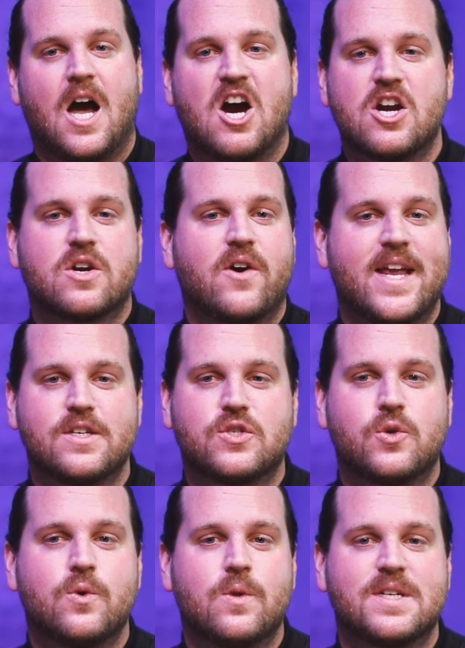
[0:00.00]
Our greatest
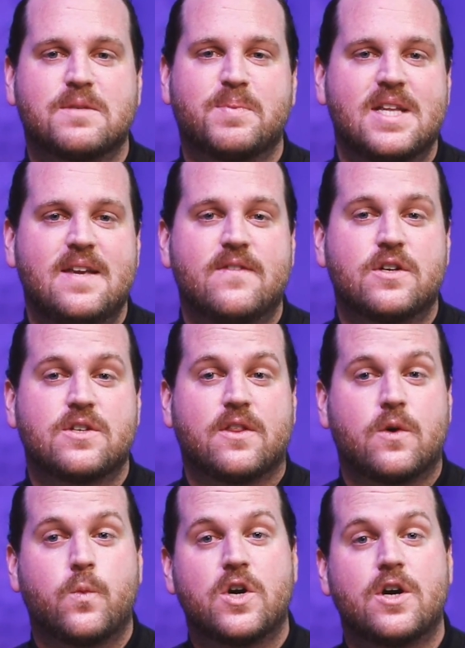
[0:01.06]
tool as believers are
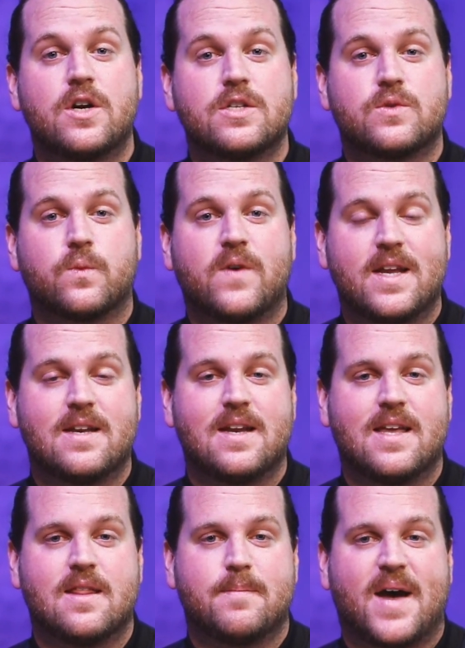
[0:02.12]
the words written
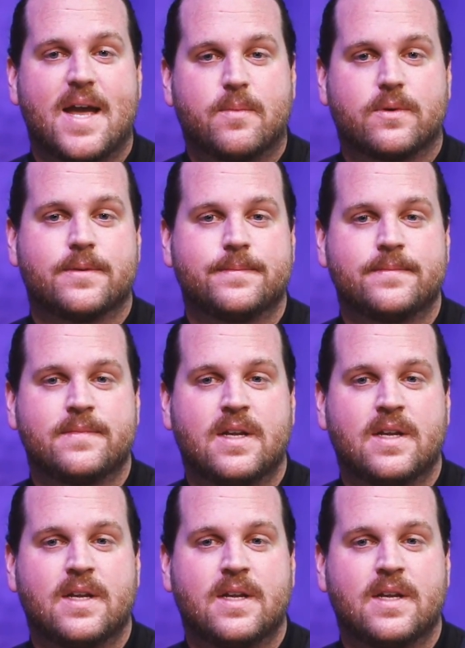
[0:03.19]
in the Bible.